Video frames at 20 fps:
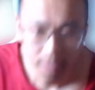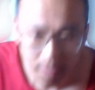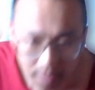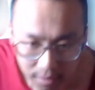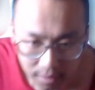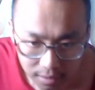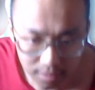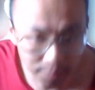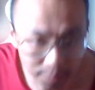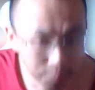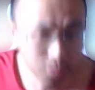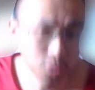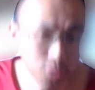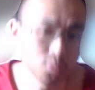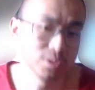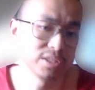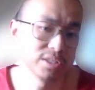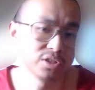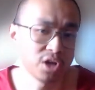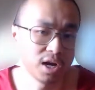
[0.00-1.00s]
The book
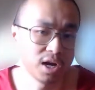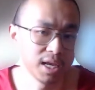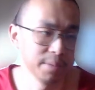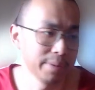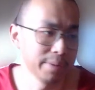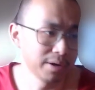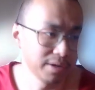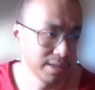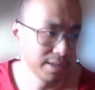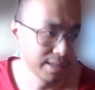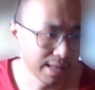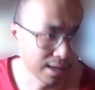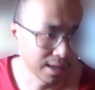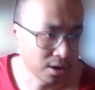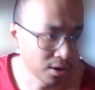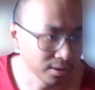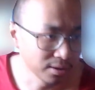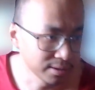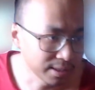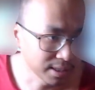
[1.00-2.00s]
wasn't talking about it in that
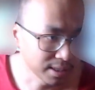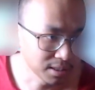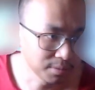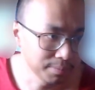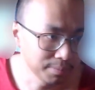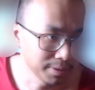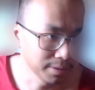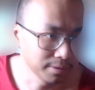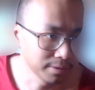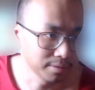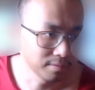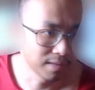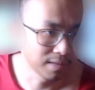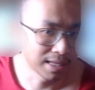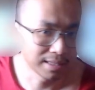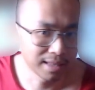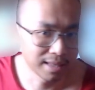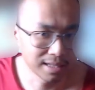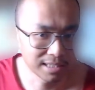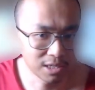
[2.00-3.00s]
context, but
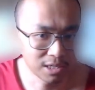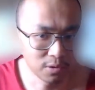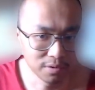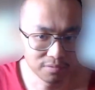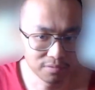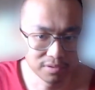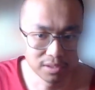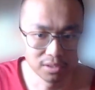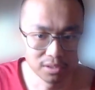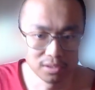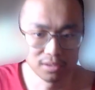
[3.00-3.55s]
that's how I figure.